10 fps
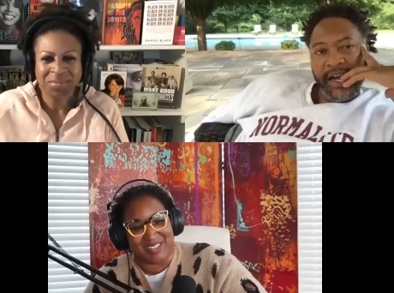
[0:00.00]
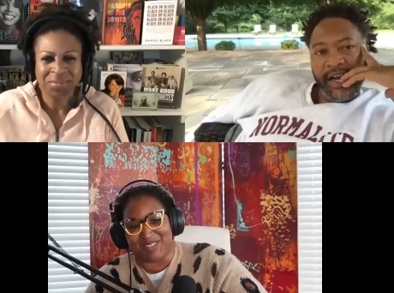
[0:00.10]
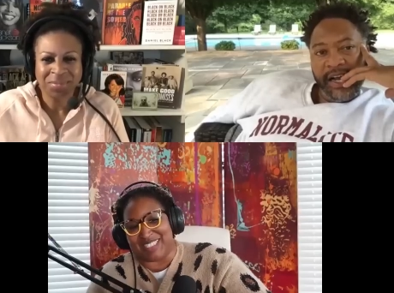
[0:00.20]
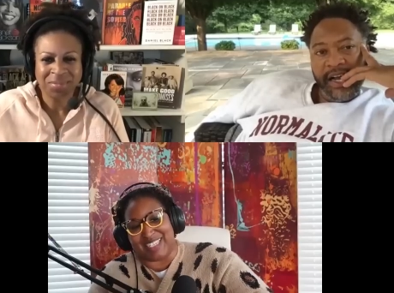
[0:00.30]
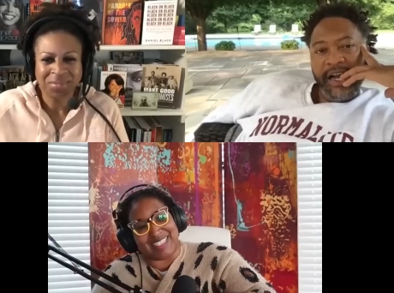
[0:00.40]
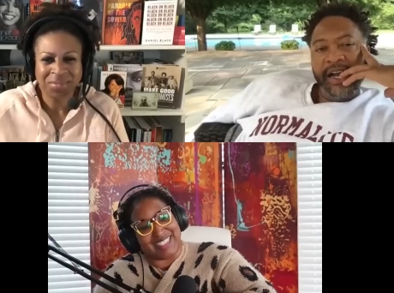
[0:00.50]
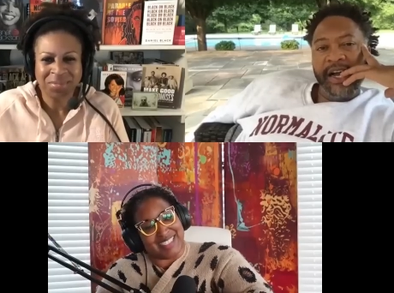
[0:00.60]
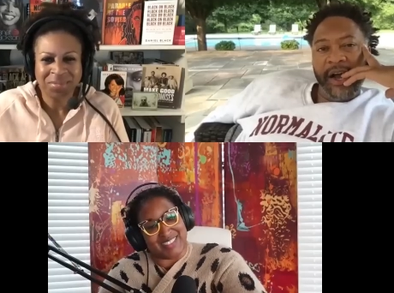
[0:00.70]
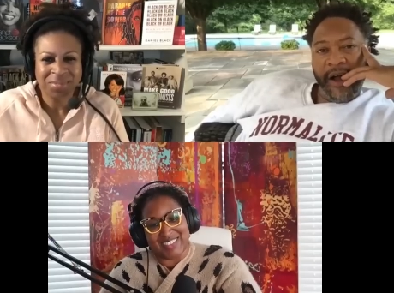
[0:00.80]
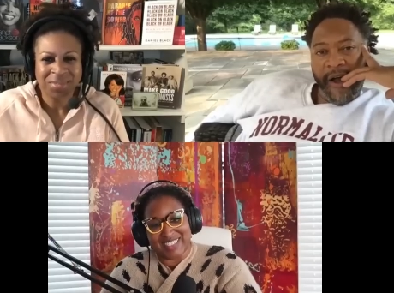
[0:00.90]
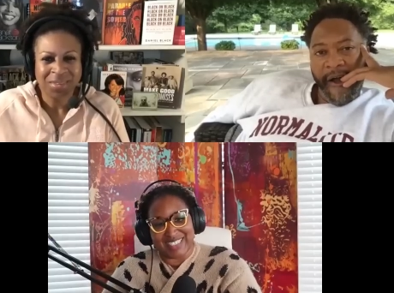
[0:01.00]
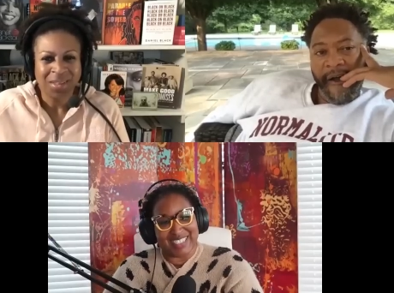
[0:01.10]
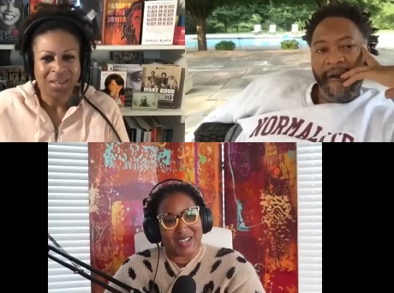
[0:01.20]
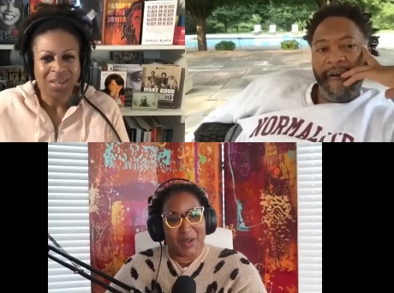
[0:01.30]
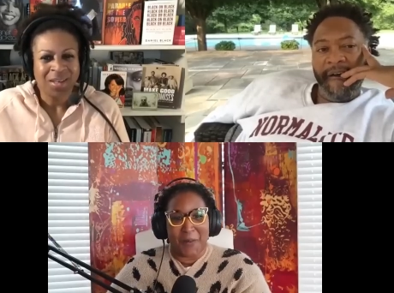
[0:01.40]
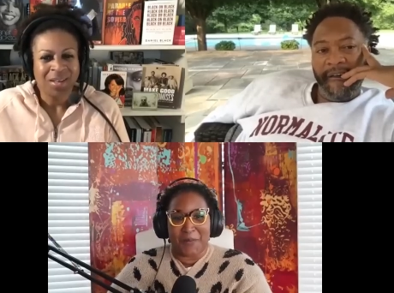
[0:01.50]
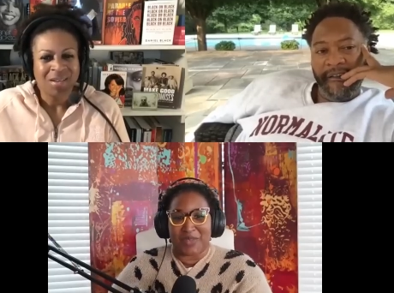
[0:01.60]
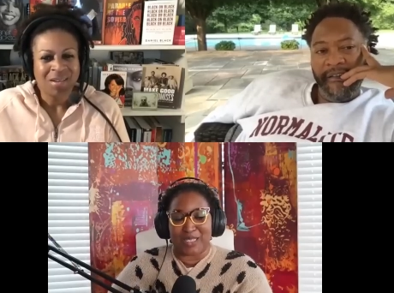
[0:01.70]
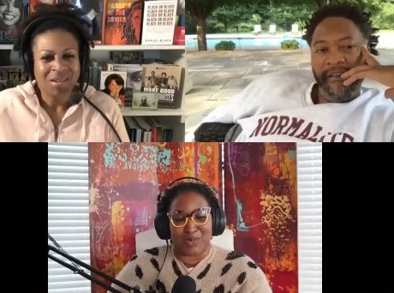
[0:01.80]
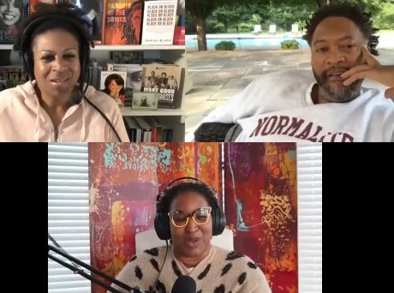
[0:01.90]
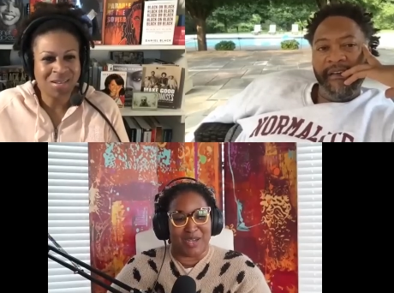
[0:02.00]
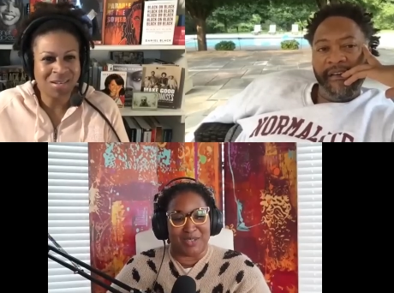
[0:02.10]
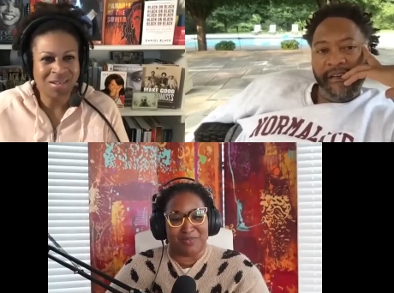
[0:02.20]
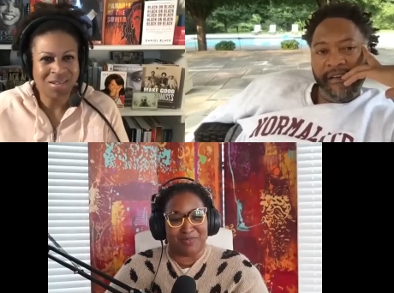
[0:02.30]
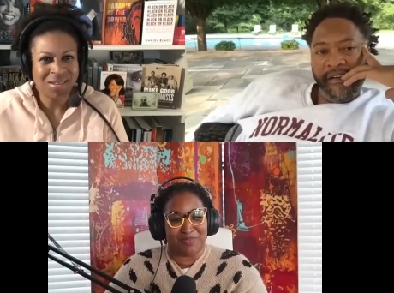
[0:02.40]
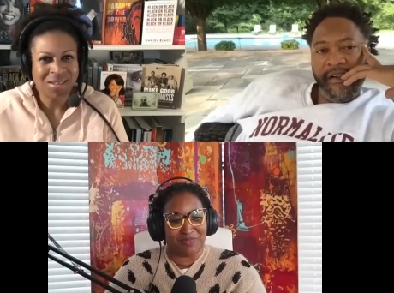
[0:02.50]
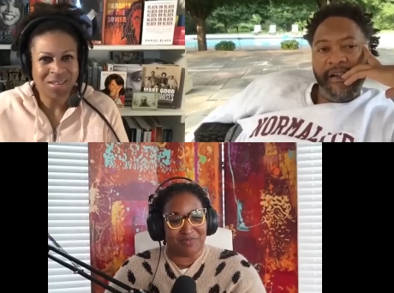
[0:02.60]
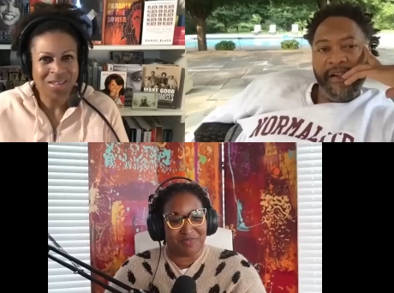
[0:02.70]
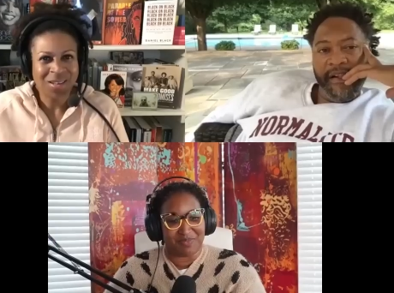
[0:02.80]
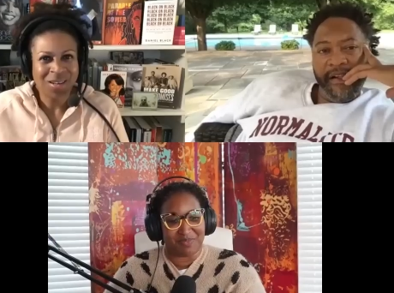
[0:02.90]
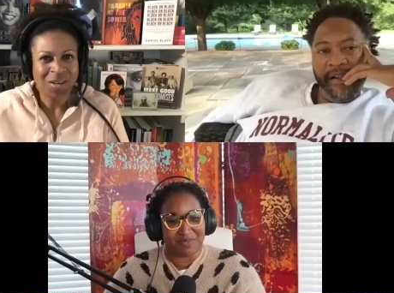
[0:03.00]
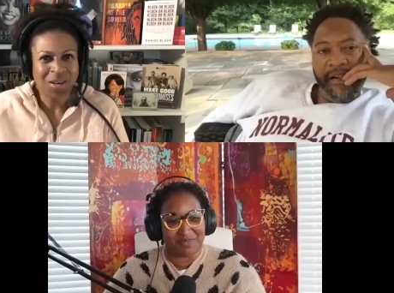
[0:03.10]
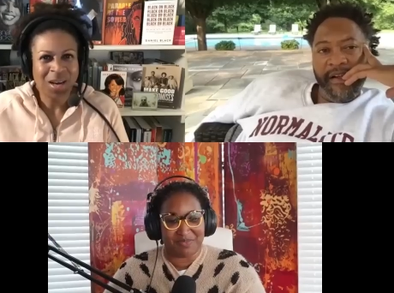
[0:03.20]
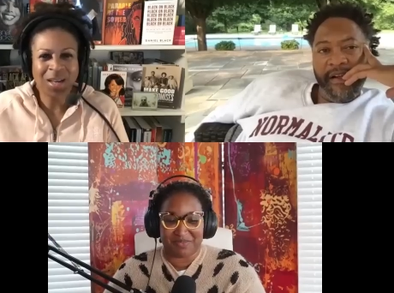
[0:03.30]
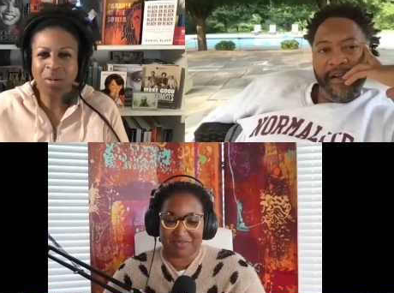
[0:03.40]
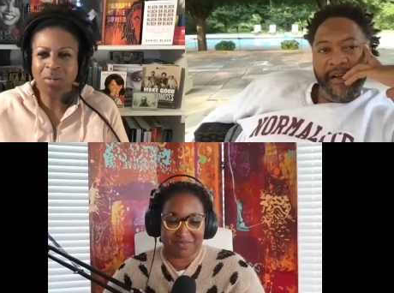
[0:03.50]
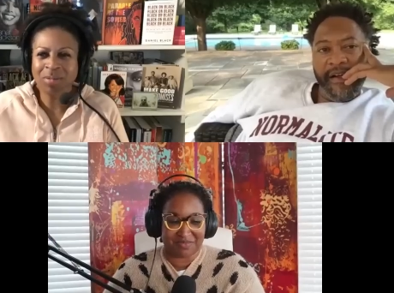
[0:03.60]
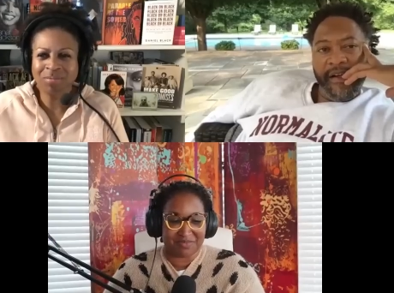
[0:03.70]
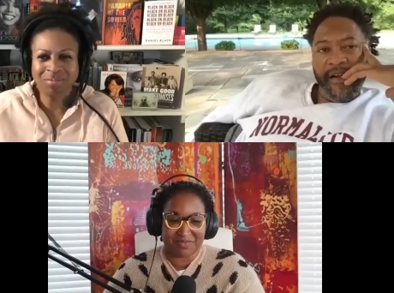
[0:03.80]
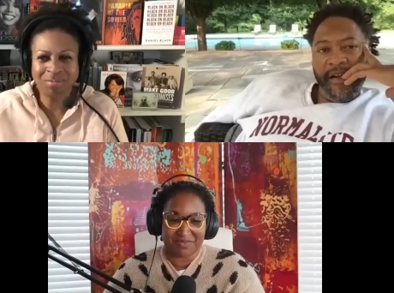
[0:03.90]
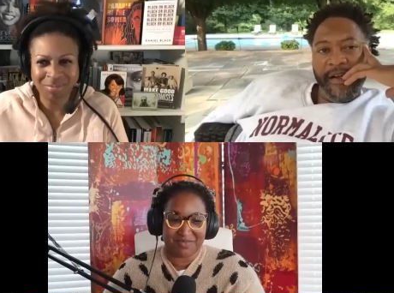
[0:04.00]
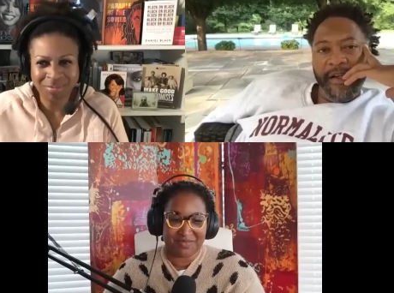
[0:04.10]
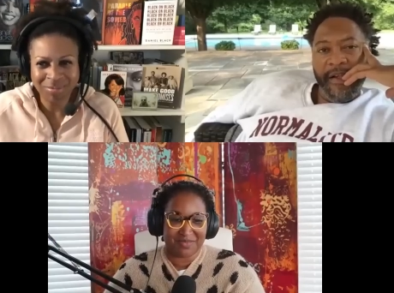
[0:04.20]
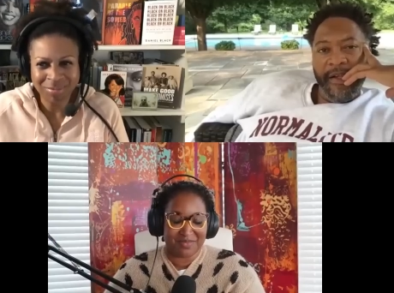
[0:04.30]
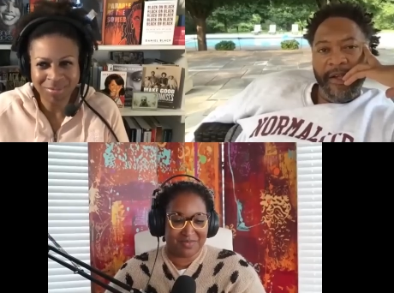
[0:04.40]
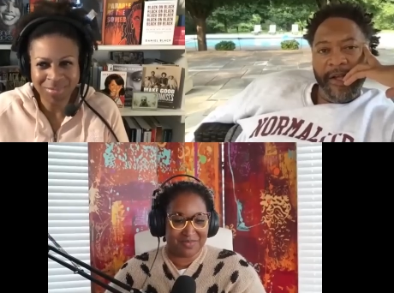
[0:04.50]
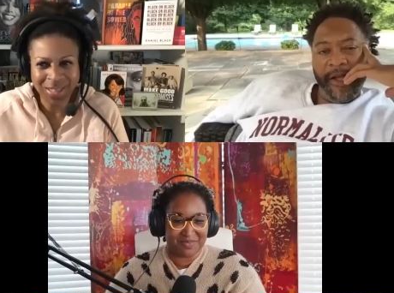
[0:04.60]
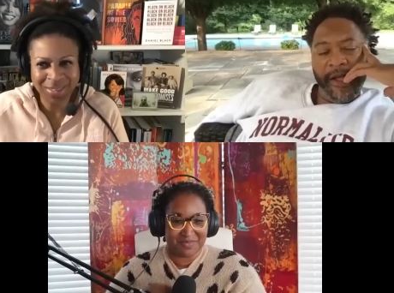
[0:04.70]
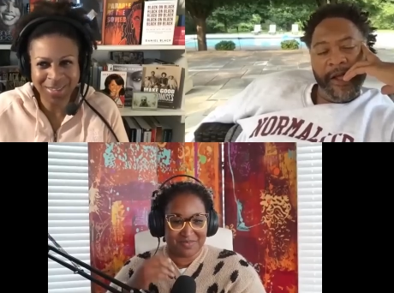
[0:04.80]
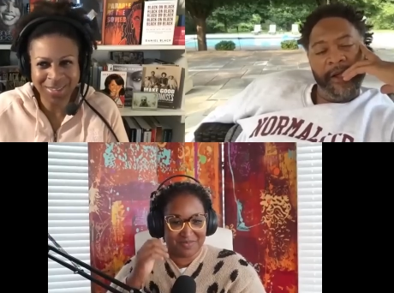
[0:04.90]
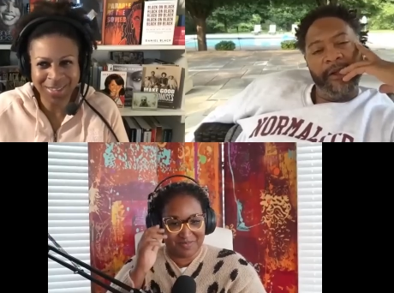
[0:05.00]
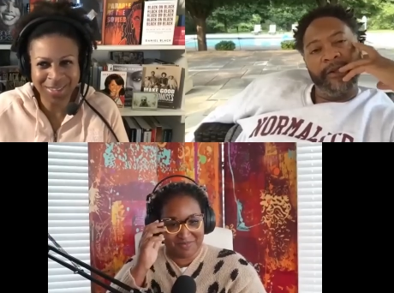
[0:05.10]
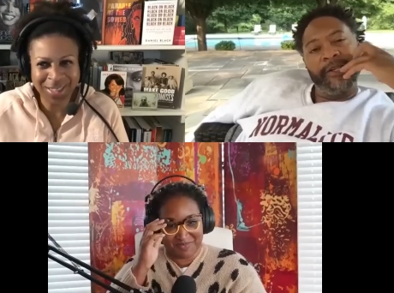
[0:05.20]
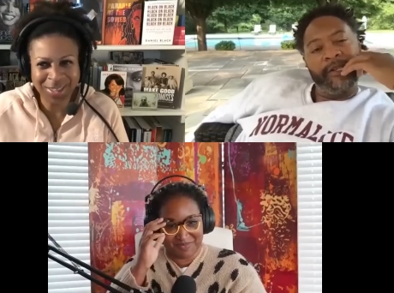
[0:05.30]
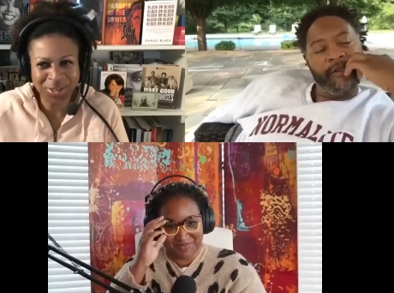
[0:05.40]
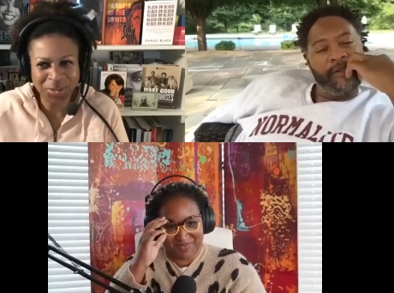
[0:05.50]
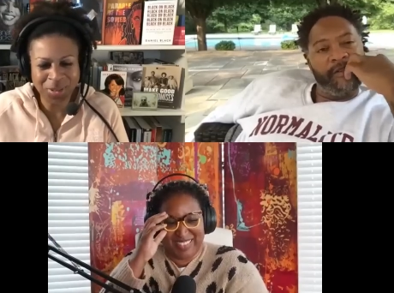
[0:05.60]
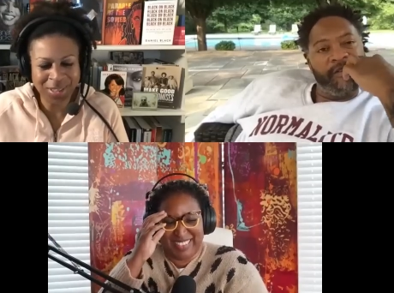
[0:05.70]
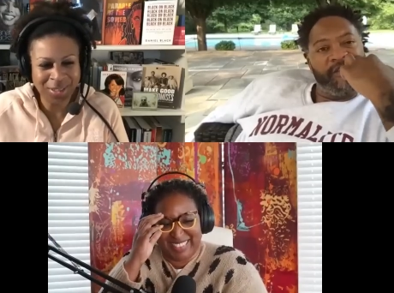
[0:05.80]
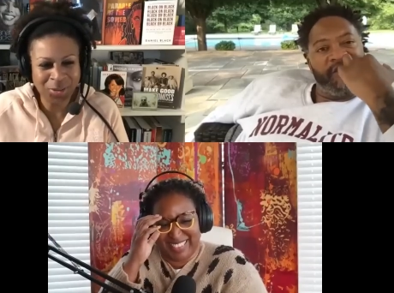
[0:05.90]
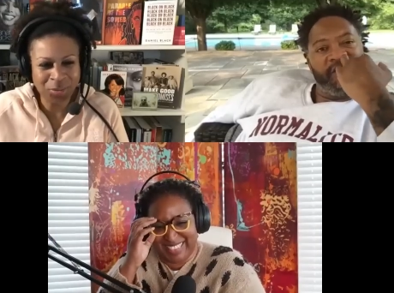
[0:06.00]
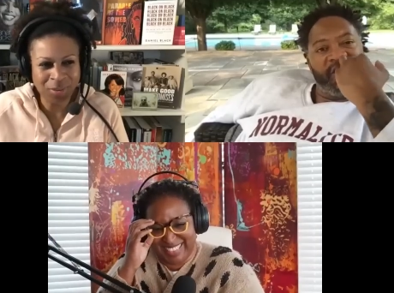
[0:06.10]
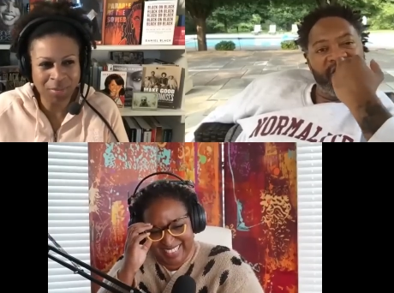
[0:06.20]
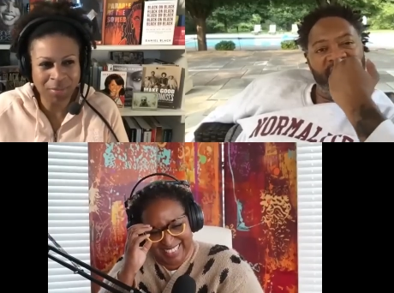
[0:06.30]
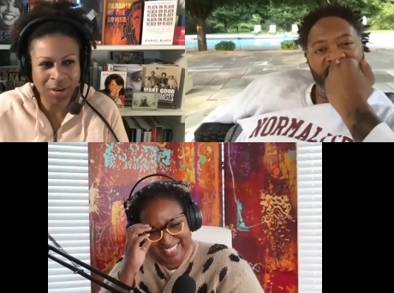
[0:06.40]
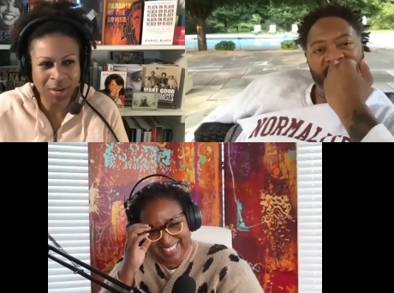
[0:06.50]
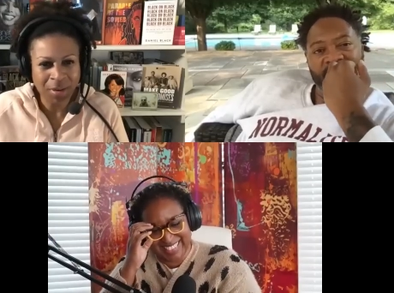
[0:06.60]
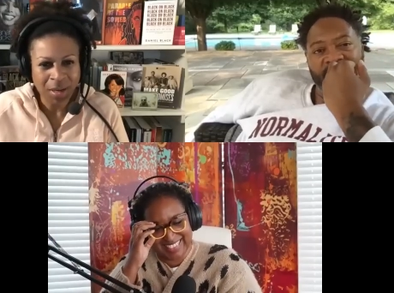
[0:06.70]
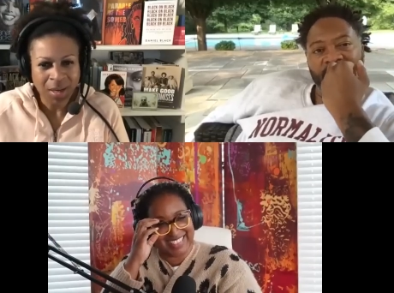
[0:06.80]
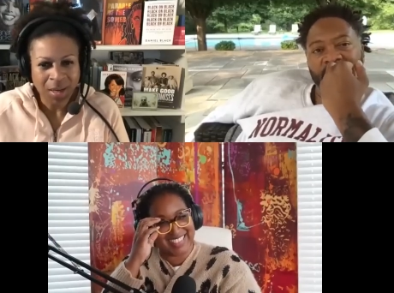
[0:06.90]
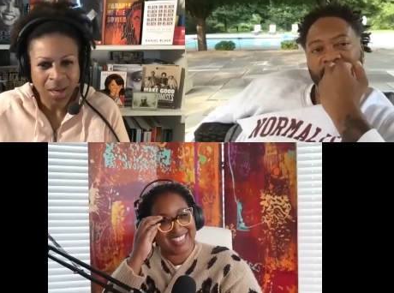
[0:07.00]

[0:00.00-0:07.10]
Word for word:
Speaker 1: I'm telling you.
Speaker 2: It's wild. Huh. I uh, eight six six eight zero one eight two five five.